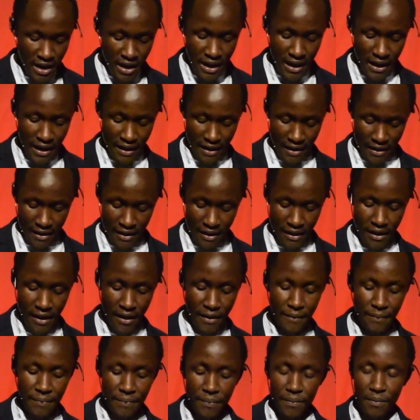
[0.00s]
and
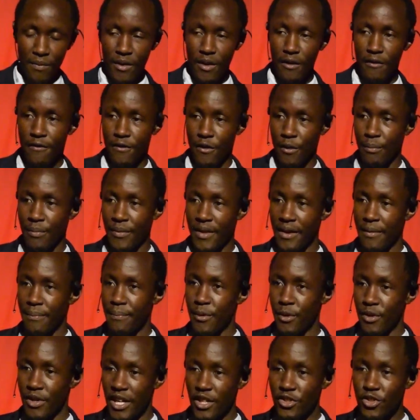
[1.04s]
from the
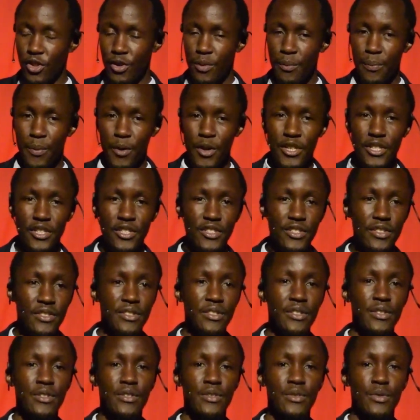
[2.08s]
production point
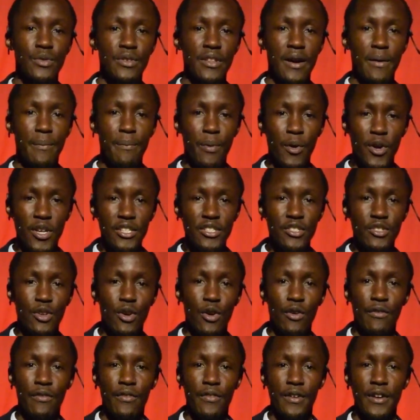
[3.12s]
to their point of
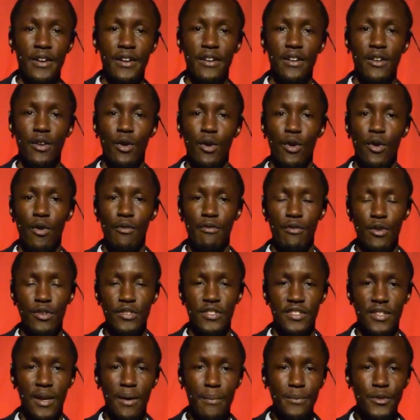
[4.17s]

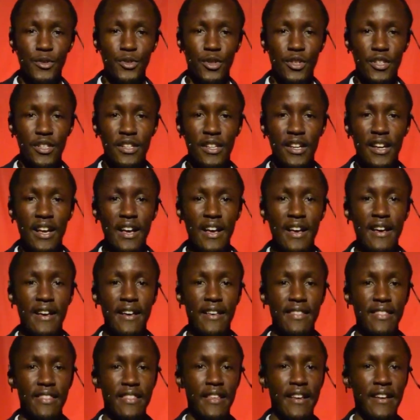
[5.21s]
consumption,
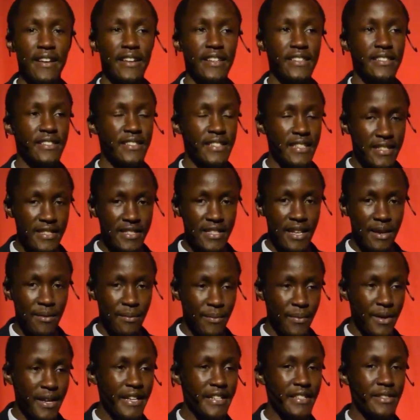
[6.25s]
the system
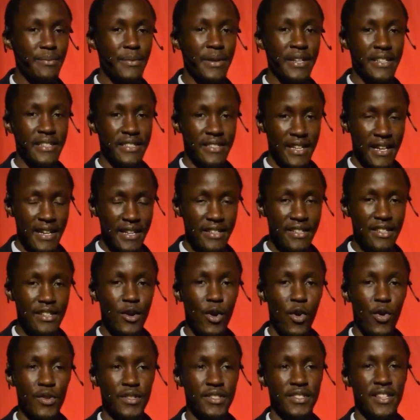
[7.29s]
is maintained
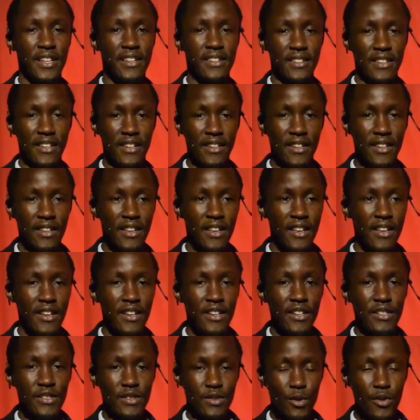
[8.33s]
constantly.
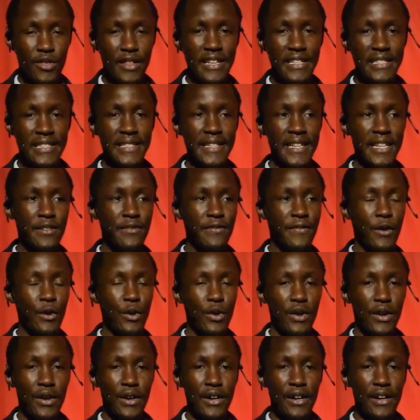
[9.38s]
So there is need for
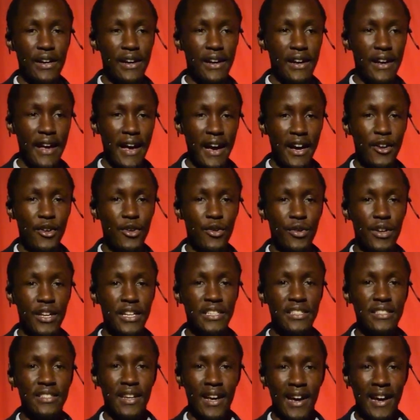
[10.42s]
accurate
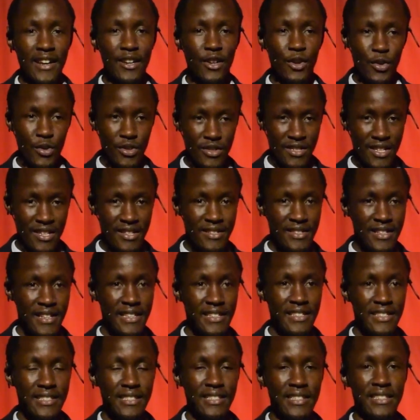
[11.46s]
and consistent
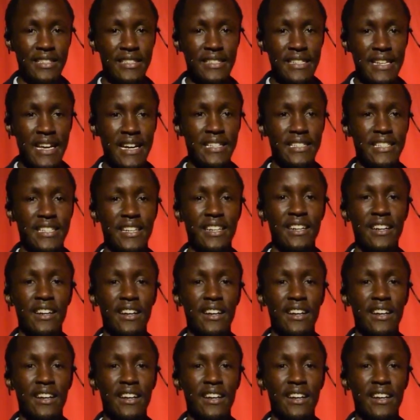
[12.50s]
data